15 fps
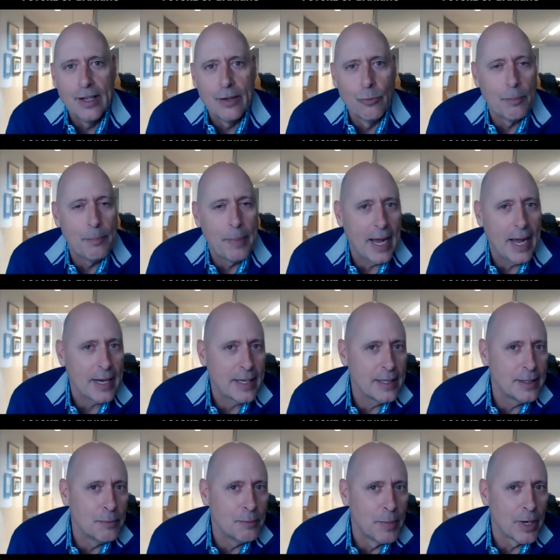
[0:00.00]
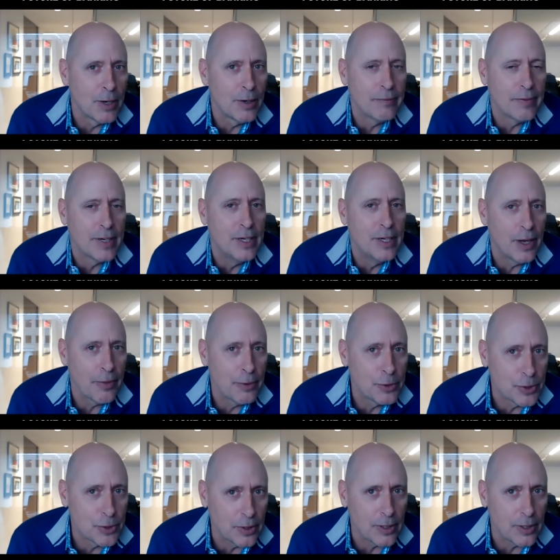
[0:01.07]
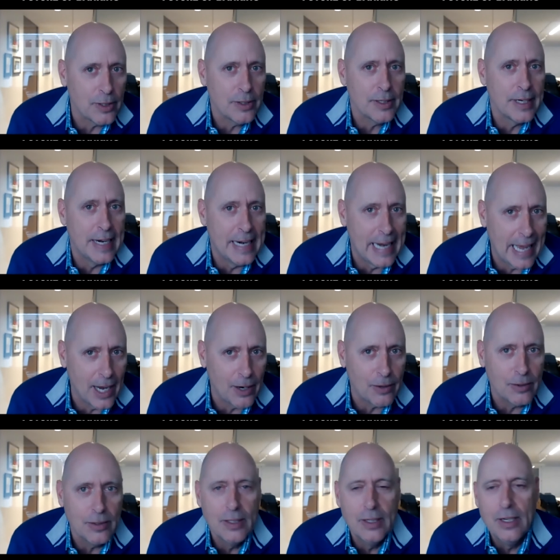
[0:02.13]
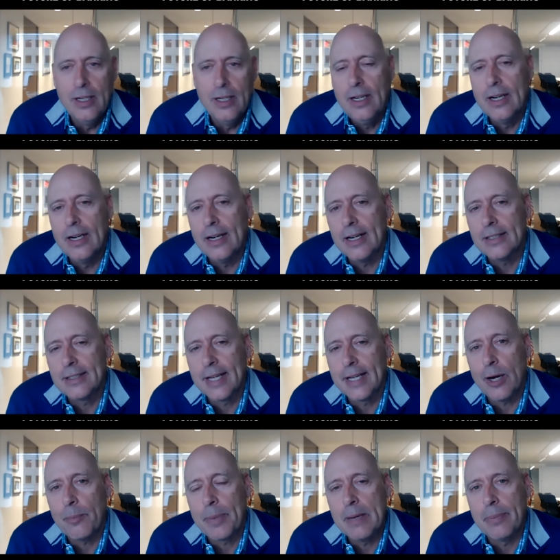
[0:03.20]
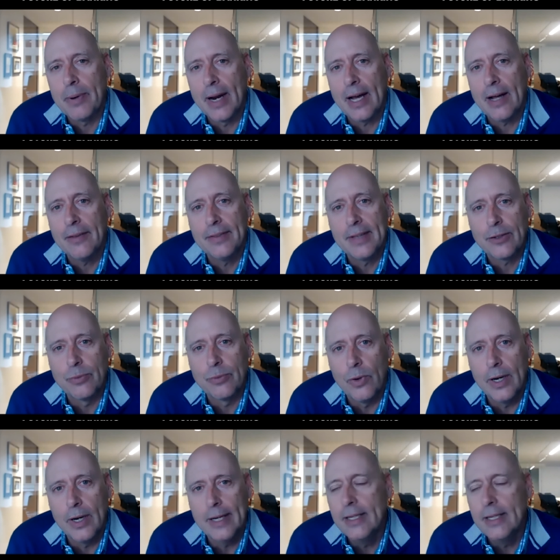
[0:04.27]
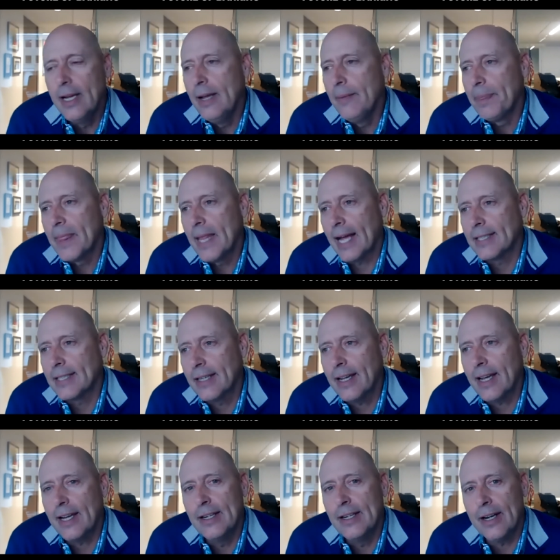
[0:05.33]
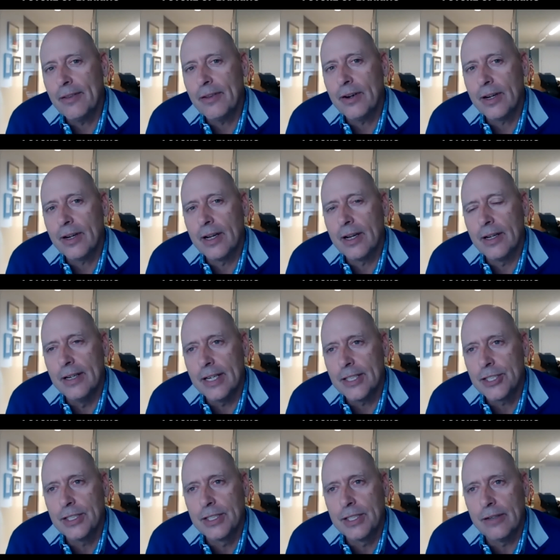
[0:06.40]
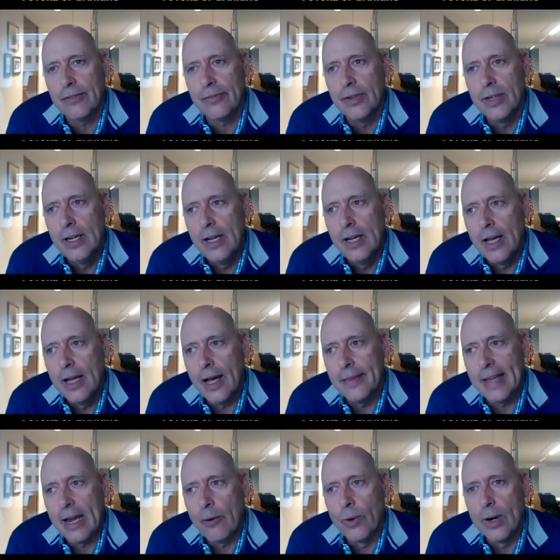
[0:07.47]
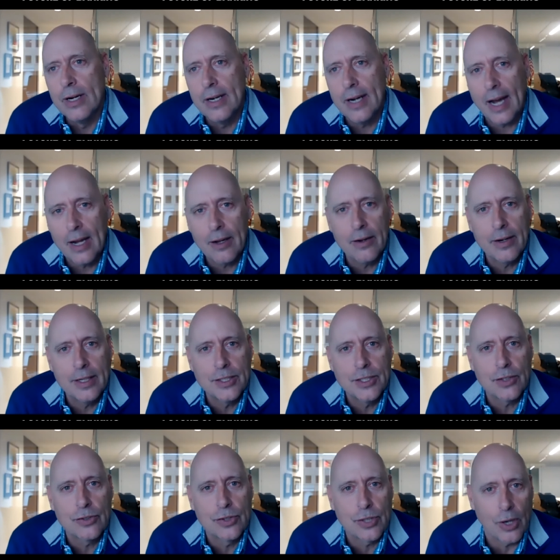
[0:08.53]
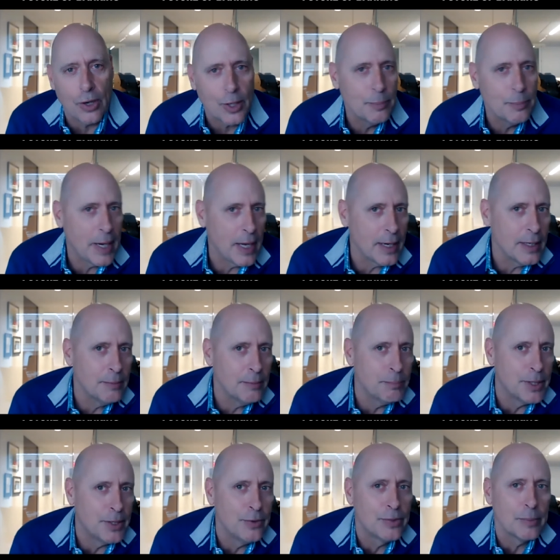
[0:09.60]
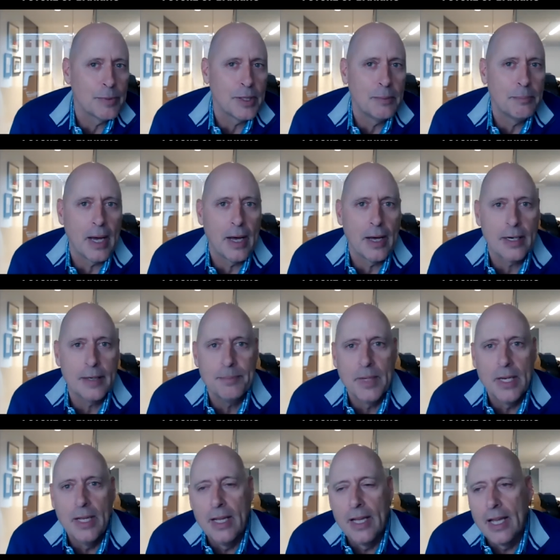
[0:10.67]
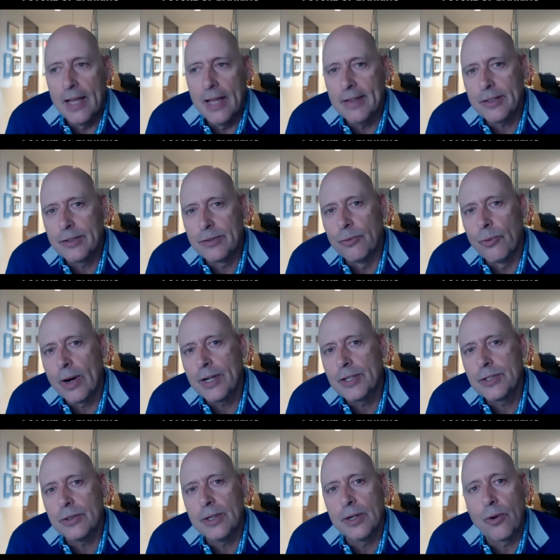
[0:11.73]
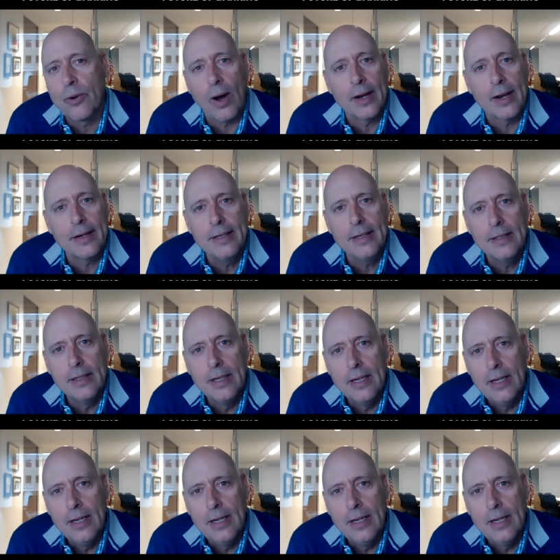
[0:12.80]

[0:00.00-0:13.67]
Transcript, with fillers: We're back in the middle of another draw now uh, to help people out. That's one. I tell you another initiative uh, that we're not going to just talk about it, but do something about it, and that's racial equality.